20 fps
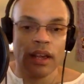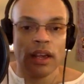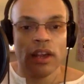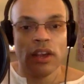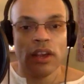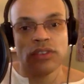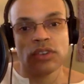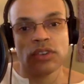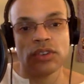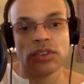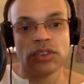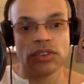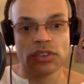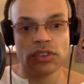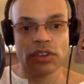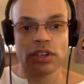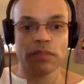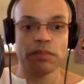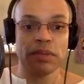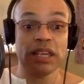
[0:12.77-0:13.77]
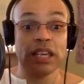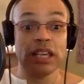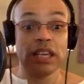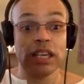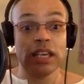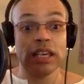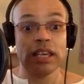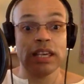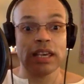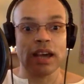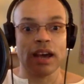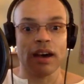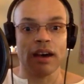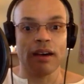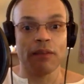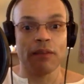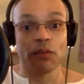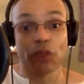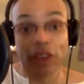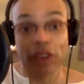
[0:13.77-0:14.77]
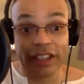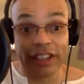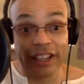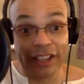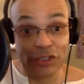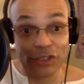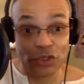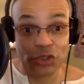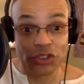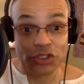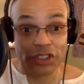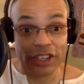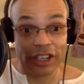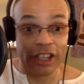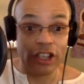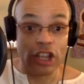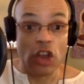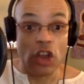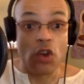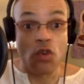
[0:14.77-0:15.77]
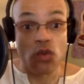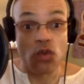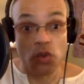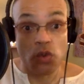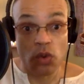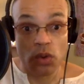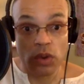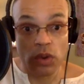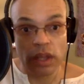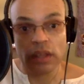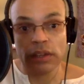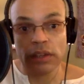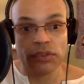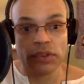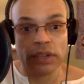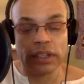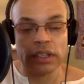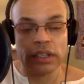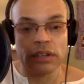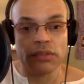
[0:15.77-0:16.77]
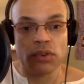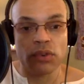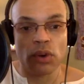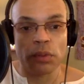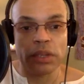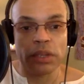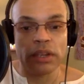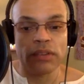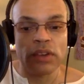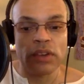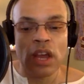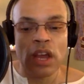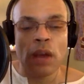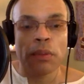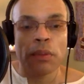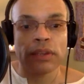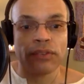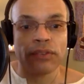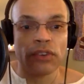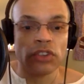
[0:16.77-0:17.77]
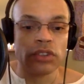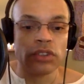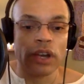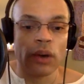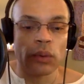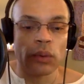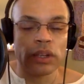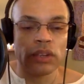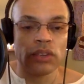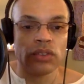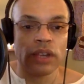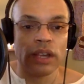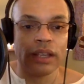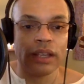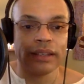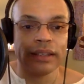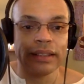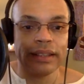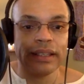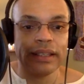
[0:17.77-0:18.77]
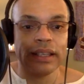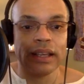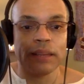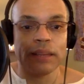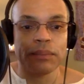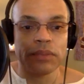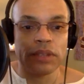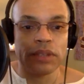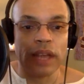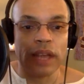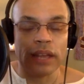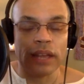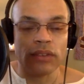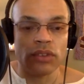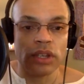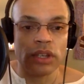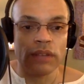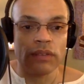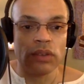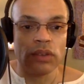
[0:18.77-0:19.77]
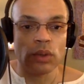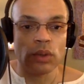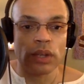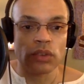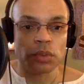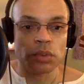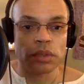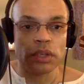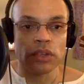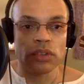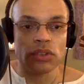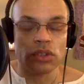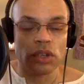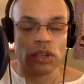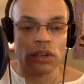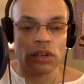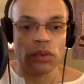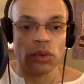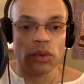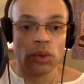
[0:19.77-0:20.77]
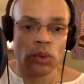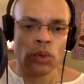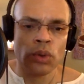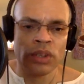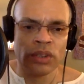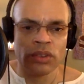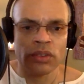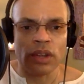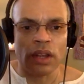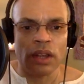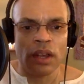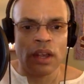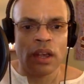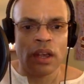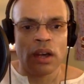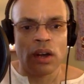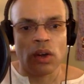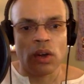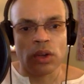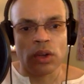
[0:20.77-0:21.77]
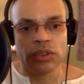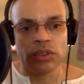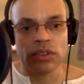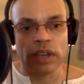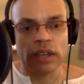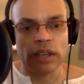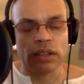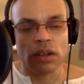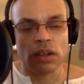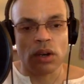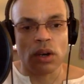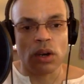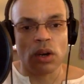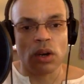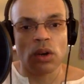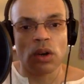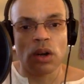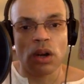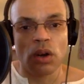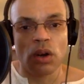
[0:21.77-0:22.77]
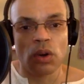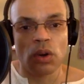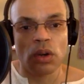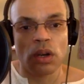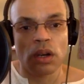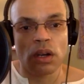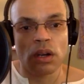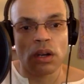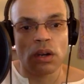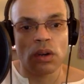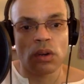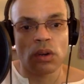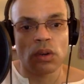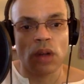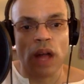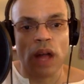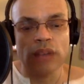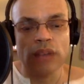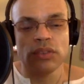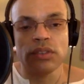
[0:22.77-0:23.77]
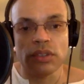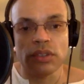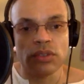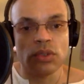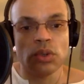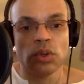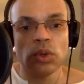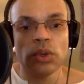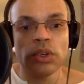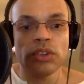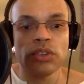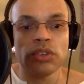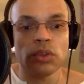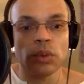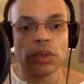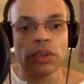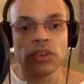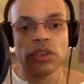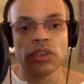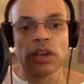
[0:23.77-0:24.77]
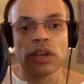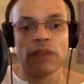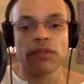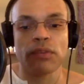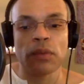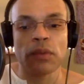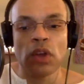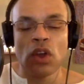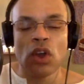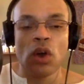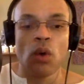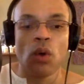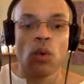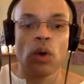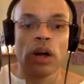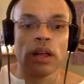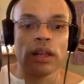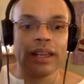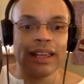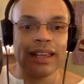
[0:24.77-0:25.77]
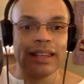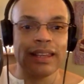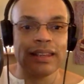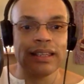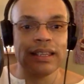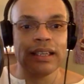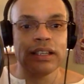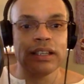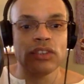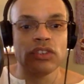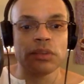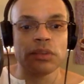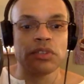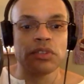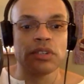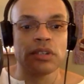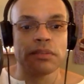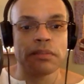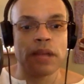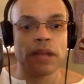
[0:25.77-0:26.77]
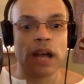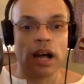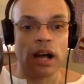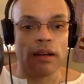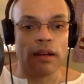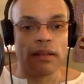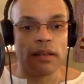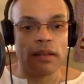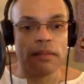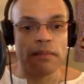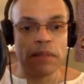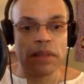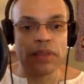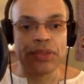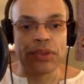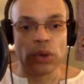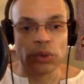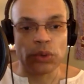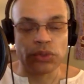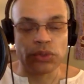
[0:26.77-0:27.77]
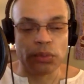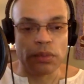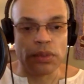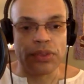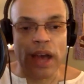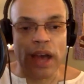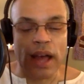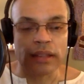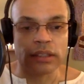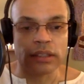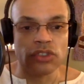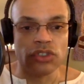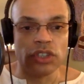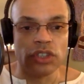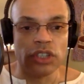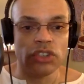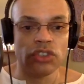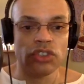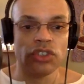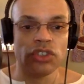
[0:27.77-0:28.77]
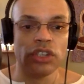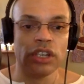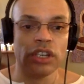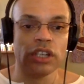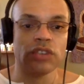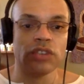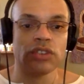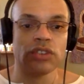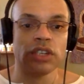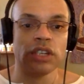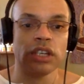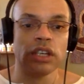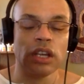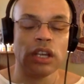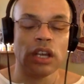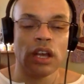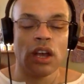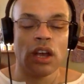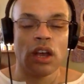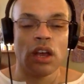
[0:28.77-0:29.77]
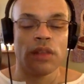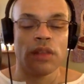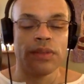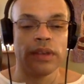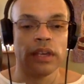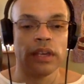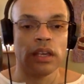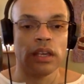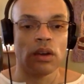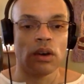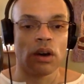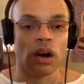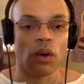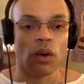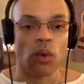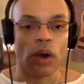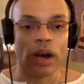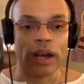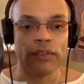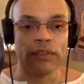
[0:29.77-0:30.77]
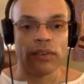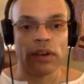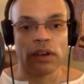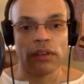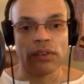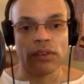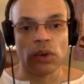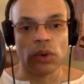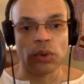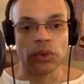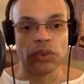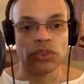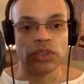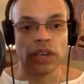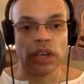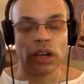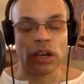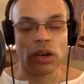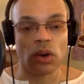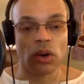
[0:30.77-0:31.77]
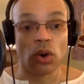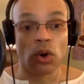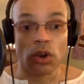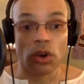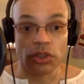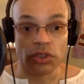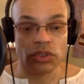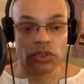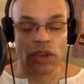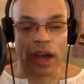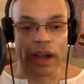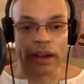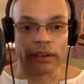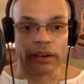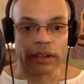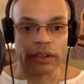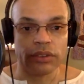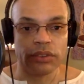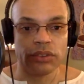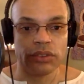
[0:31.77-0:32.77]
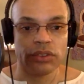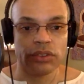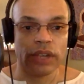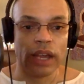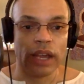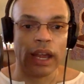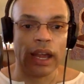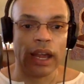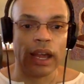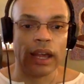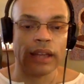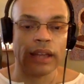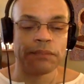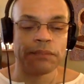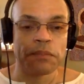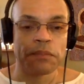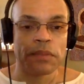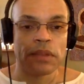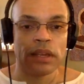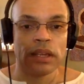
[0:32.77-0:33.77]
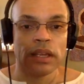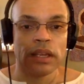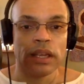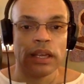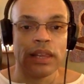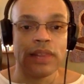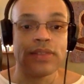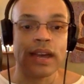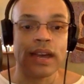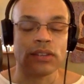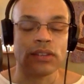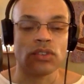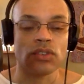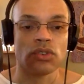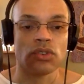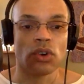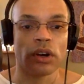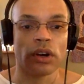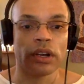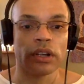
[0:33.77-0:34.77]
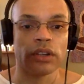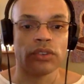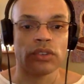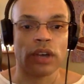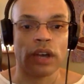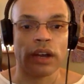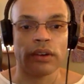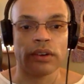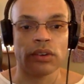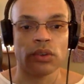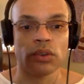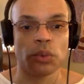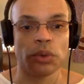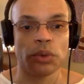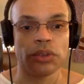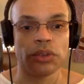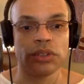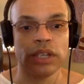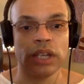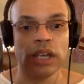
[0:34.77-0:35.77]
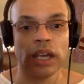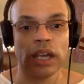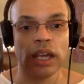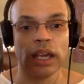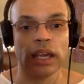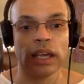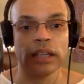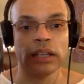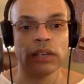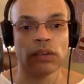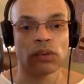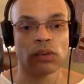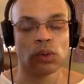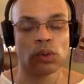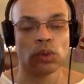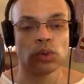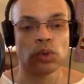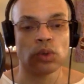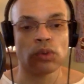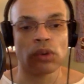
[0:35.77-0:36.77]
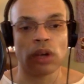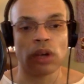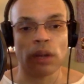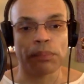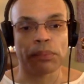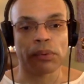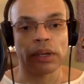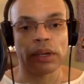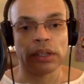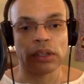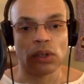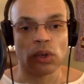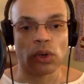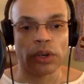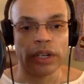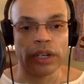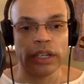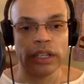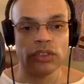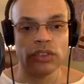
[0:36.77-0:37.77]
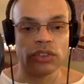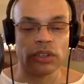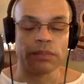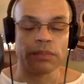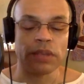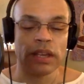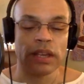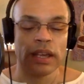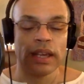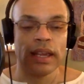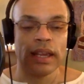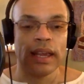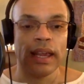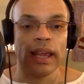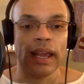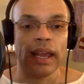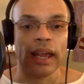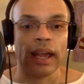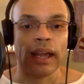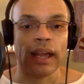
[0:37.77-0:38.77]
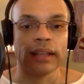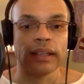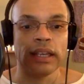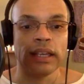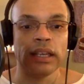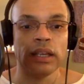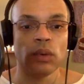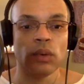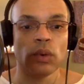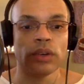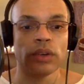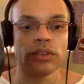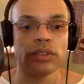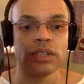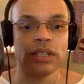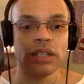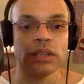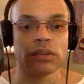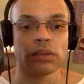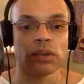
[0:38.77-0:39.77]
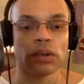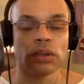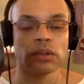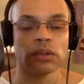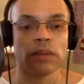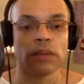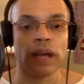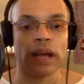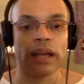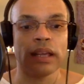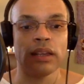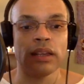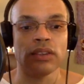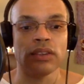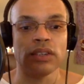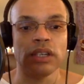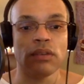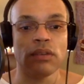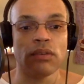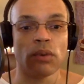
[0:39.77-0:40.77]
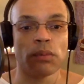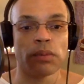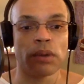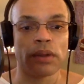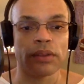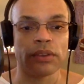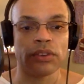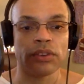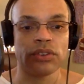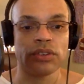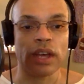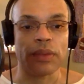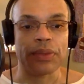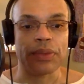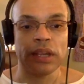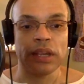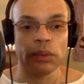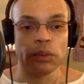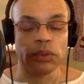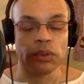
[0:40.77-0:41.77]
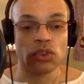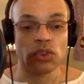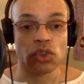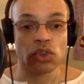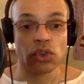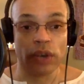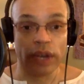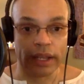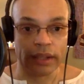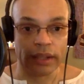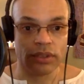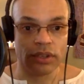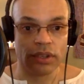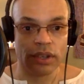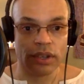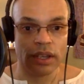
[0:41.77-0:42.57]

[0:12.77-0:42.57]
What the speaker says: So this is going to be really interesting and really fun and informative. But the first thing I want to say in leading up to that, to give you an explanation of who is Auset or Isis, who is she? Where does she come from? Well, in the Egyptian mythos or mythology, she is the wife of Osir or Osiris. And in that story, Osiris was king and he ruled over Upper and Lower Egypt. And he was dethroned by his evil brother Set. He was tricked.